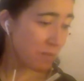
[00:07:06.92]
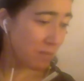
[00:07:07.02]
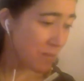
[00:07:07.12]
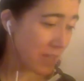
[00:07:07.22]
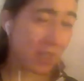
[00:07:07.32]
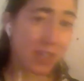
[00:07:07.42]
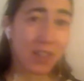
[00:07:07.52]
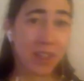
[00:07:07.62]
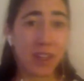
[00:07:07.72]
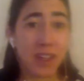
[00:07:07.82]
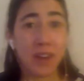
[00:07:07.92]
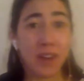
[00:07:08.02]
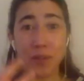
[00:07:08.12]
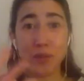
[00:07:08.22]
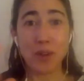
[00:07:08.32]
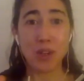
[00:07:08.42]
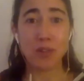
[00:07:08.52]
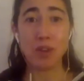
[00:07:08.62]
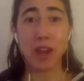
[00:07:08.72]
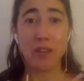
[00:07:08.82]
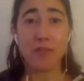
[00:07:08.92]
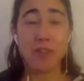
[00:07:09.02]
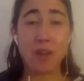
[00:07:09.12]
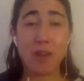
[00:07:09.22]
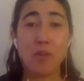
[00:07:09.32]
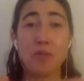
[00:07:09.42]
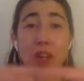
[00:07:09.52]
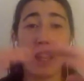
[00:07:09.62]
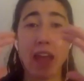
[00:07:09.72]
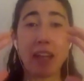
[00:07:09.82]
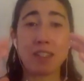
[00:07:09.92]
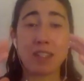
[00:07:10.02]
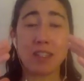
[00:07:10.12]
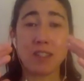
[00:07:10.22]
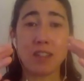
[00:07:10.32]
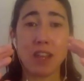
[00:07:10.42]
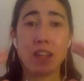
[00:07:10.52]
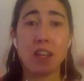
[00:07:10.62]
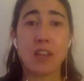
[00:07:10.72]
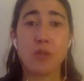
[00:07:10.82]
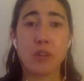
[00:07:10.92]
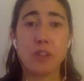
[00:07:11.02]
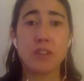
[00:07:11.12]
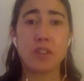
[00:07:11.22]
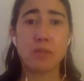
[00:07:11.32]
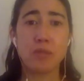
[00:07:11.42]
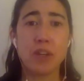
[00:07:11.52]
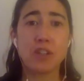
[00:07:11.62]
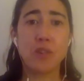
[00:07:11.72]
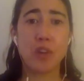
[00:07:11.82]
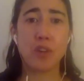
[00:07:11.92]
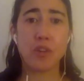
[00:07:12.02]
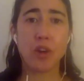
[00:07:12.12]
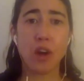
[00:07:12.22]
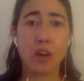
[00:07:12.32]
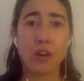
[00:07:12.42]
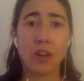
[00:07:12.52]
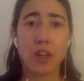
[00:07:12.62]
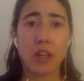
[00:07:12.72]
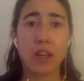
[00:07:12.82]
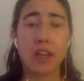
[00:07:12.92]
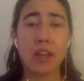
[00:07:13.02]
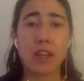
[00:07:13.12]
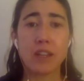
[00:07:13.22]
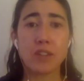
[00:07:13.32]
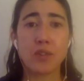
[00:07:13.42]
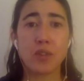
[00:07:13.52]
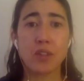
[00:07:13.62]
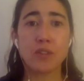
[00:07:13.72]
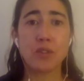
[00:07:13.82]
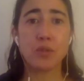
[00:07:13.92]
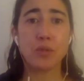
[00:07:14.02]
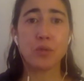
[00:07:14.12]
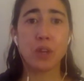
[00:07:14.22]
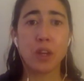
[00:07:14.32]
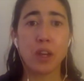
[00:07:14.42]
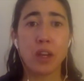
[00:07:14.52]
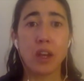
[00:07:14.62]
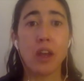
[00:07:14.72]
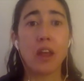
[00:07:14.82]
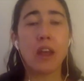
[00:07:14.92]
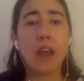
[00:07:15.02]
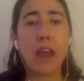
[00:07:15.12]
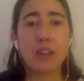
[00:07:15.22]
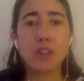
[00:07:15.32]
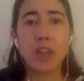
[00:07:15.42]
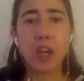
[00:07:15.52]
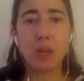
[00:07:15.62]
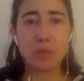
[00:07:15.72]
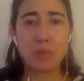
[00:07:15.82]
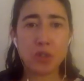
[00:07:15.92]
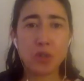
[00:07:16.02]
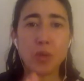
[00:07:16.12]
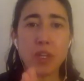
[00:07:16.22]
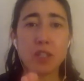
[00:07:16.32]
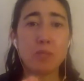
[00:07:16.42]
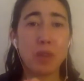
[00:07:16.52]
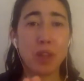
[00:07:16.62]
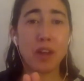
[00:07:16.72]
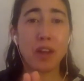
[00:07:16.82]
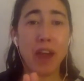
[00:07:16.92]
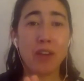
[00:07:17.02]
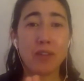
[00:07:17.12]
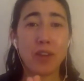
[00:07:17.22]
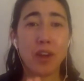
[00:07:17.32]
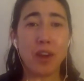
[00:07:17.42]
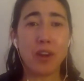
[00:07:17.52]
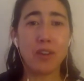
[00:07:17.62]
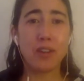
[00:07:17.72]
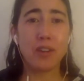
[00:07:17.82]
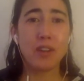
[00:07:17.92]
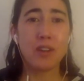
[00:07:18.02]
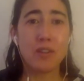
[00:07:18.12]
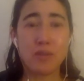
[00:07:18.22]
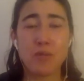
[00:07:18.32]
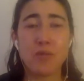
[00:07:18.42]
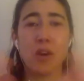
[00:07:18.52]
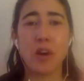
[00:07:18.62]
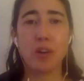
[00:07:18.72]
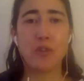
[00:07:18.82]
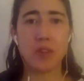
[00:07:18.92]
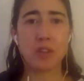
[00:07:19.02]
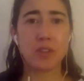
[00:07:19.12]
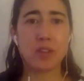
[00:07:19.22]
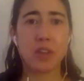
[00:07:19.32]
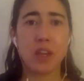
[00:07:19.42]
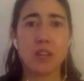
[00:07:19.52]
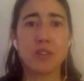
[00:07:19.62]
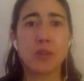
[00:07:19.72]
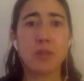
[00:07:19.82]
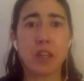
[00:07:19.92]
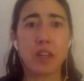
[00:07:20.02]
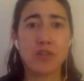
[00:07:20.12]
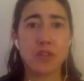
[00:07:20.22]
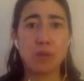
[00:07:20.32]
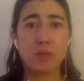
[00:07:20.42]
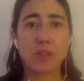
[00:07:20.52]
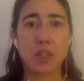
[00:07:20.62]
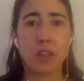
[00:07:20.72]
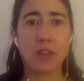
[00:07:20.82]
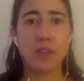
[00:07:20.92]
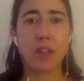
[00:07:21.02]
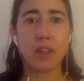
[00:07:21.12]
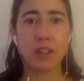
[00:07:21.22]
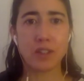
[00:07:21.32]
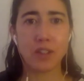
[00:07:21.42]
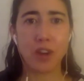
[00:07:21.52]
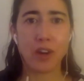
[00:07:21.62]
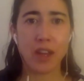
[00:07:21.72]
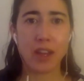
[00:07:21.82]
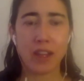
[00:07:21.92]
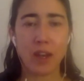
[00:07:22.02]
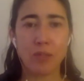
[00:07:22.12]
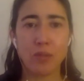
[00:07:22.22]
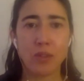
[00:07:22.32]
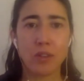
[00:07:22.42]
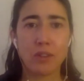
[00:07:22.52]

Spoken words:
basically, when your diaphragm relaxes and increases the pressure on your heart, it's going to actually help squeeze blood out of the heart through the arteries. And so it contributes significantly to cardiac output.